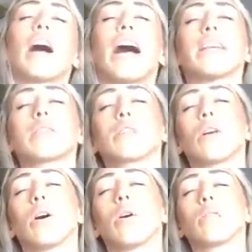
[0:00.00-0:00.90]
eyes
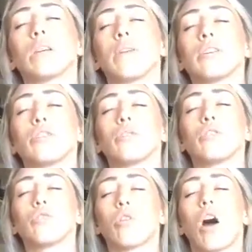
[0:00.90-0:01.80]
closed, I want you to
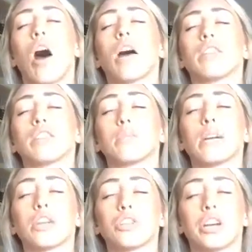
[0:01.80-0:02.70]
draw this
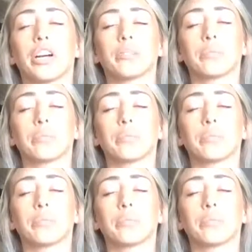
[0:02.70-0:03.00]
picture